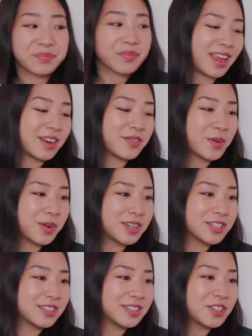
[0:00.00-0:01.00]
And of
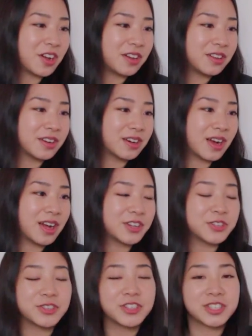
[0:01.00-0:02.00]
course, just $1,
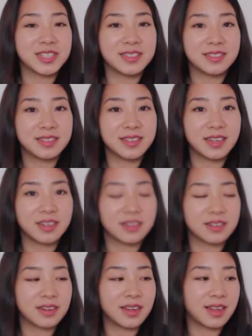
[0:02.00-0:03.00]
100 sheets in here.